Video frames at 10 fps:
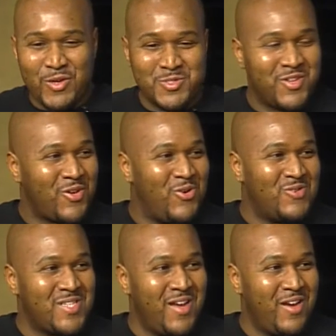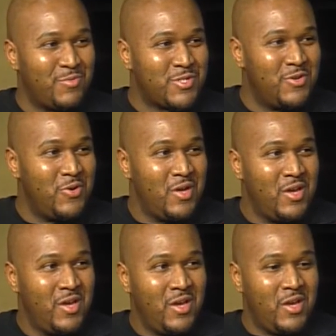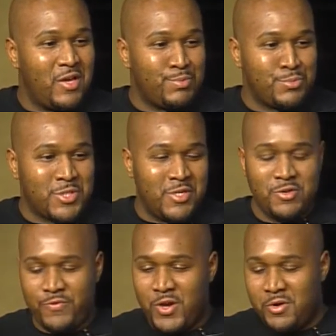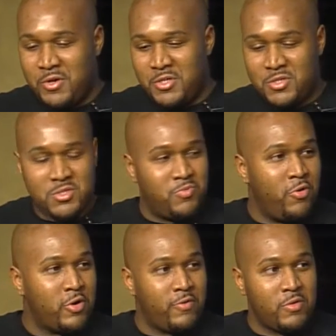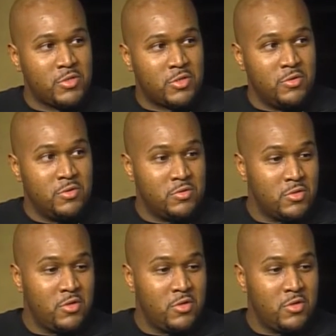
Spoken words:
I was there the whole time, so I'm still very supportive of the school.